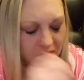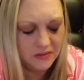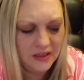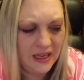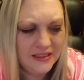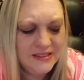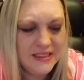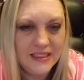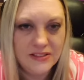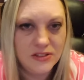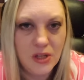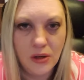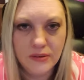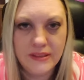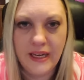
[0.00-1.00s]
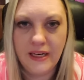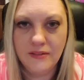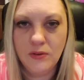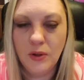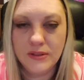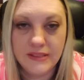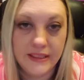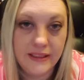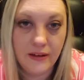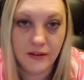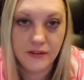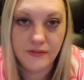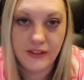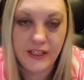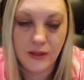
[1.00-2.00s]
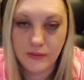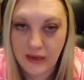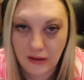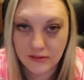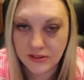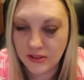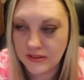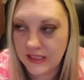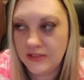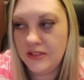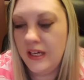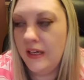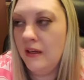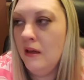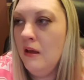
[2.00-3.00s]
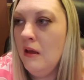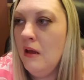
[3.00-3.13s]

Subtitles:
Hasn't itched all day, and of course I get on a video, now it starts itching.